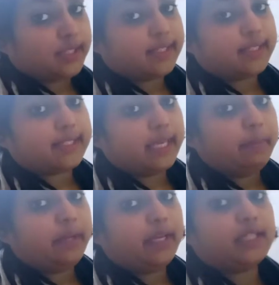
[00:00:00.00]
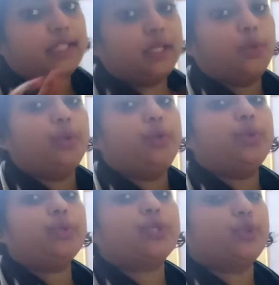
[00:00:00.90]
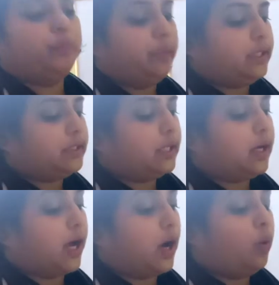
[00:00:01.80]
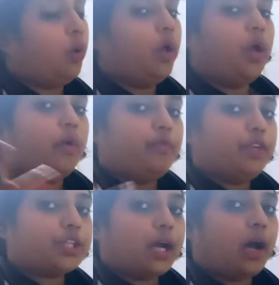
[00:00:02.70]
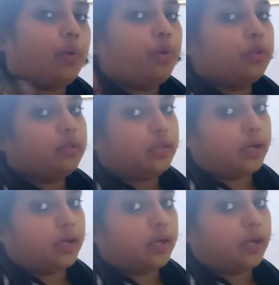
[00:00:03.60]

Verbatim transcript: is the same lady who used to milk the cow. Which cow? The